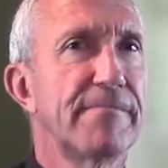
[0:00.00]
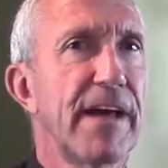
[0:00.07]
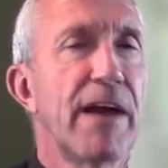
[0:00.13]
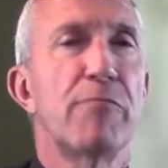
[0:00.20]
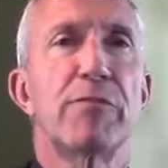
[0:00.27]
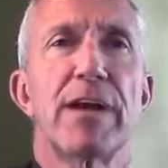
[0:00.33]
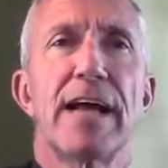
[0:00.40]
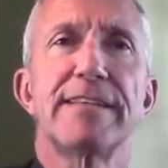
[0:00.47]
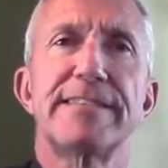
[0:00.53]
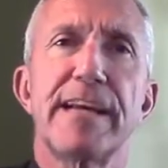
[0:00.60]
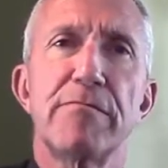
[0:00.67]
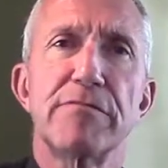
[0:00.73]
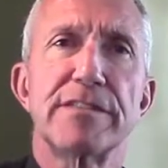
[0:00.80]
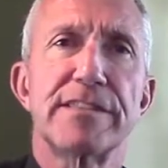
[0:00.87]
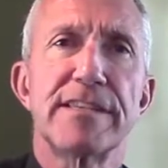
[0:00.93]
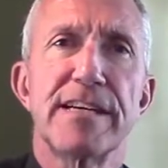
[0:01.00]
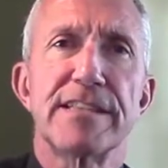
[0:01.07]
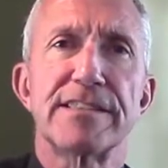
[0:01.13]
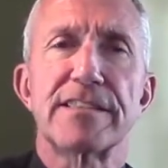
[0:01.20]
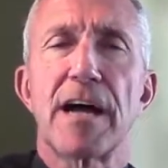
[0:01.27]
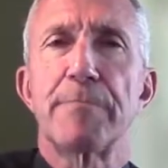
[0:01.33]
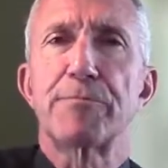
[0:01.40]
And when I say
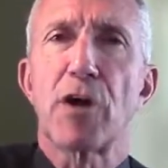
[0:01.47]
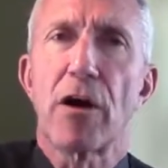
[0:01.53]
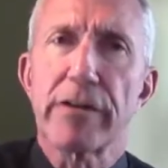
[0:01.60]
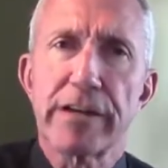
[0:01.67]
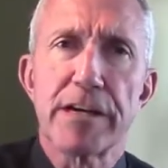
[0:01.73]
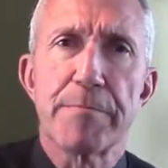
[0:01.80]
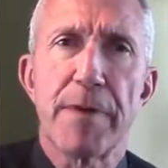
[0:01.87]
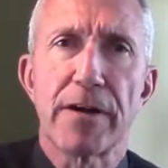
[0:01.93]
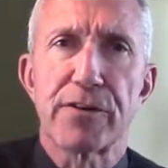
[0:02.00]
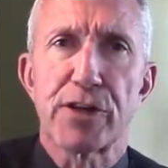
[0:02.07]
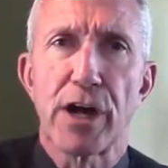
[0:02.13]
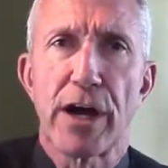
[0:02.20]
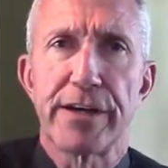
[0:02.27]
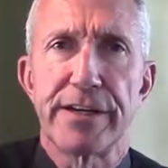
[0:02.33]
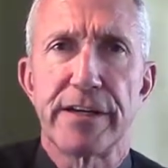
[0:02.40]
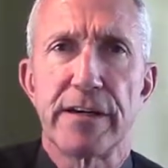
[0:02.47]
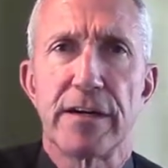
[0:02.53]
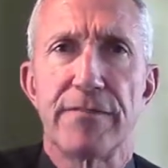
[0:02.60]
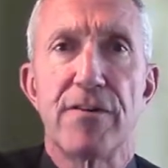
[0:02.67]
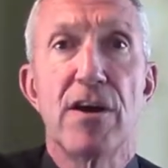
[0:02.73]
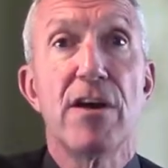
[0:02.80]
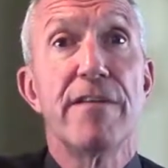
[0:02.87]
resist, I'm talking about the idea of